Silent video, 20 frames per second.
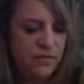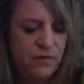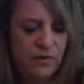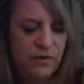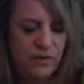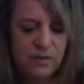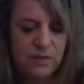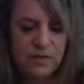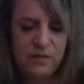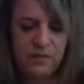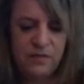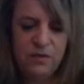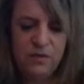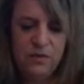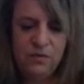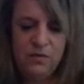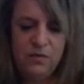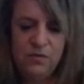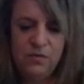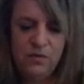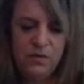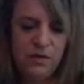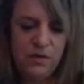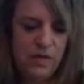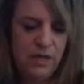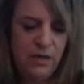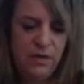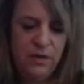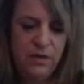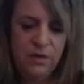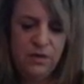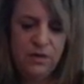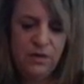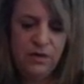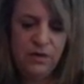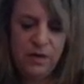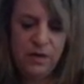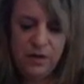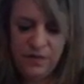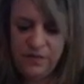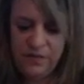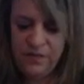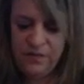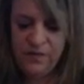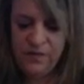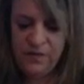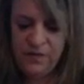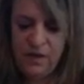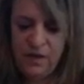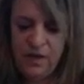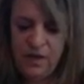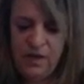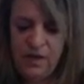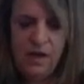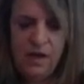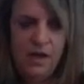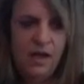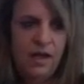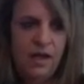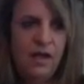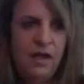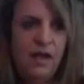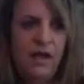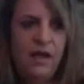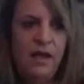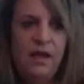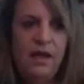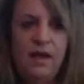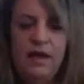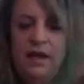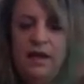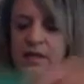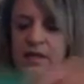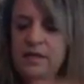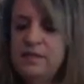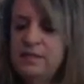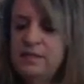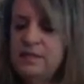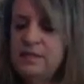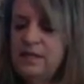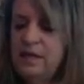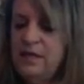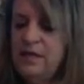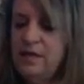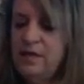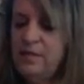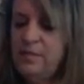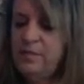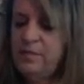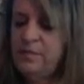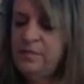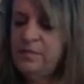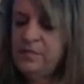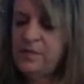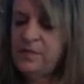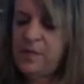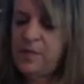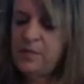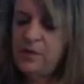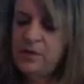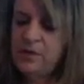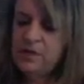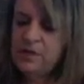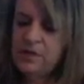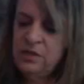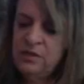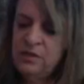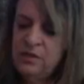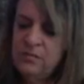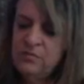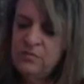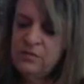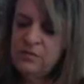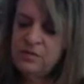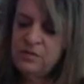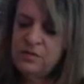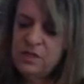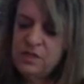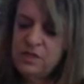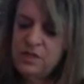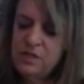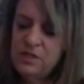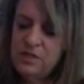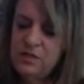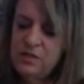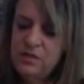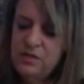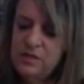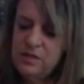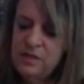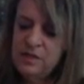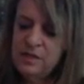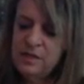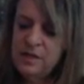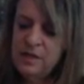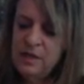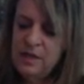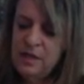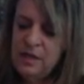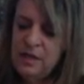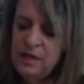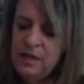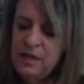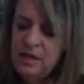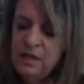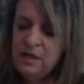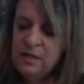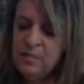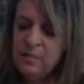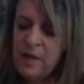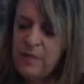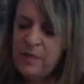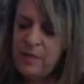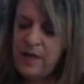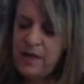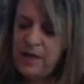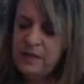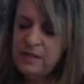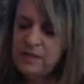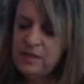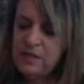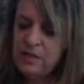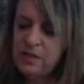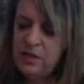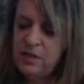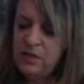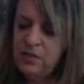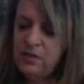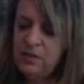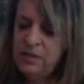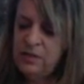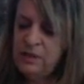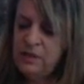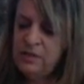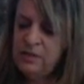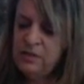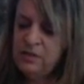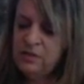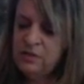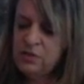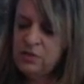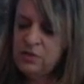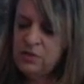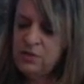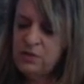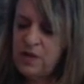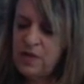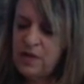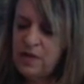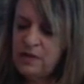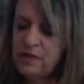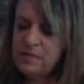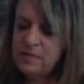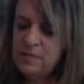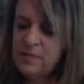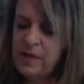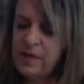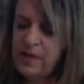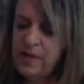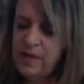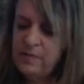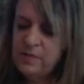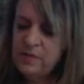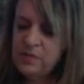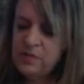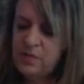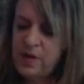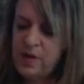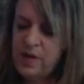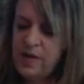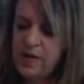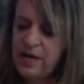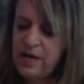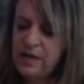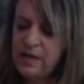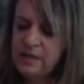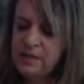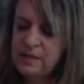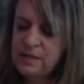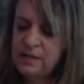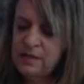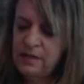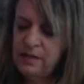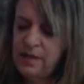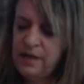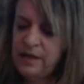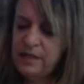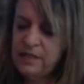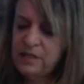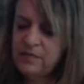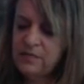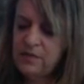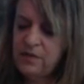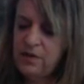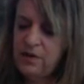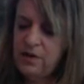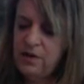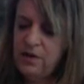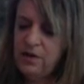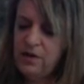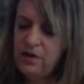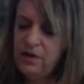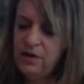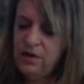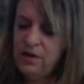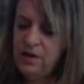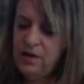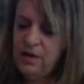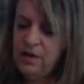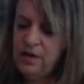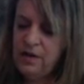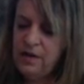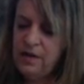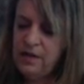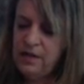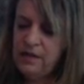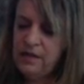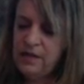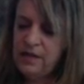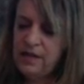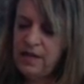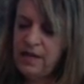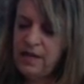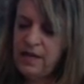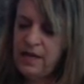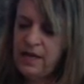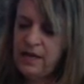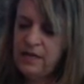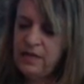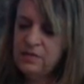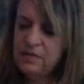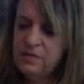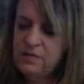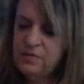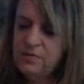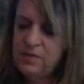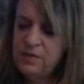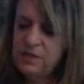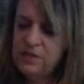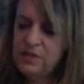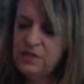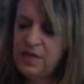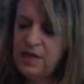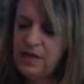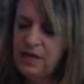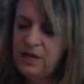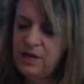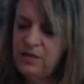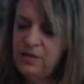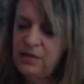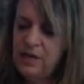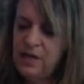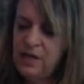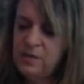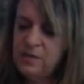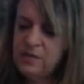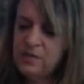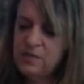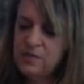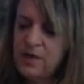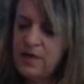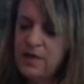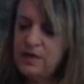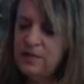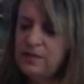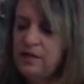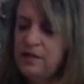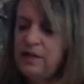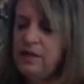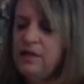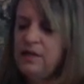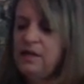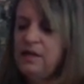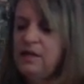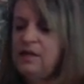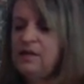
for those of you who weren't here earlier. And I'm going to just use my pencil and draw some abstract legs for her and a hand reaching out abstractly.